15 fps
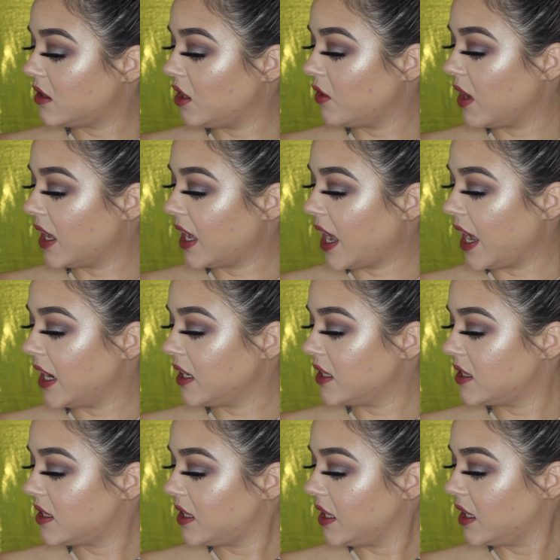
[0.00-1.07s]
You can kind
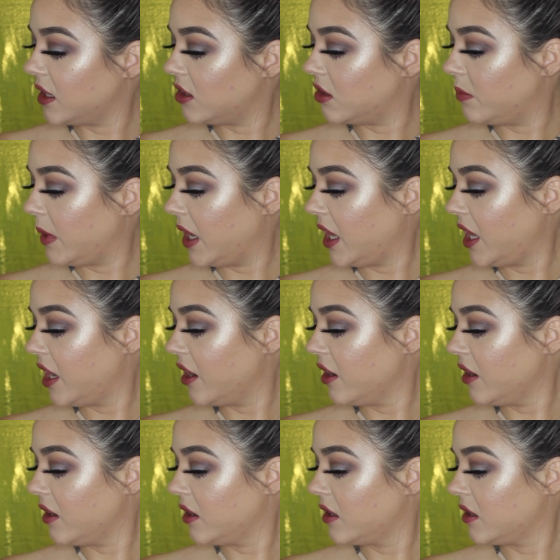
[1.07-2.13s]
of see a little bit
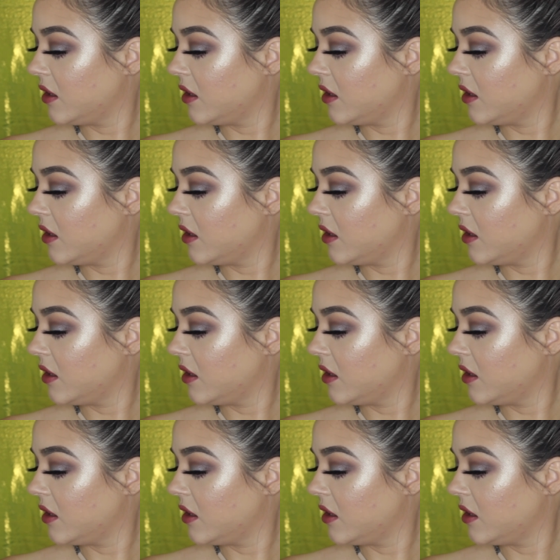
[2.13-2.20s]
here.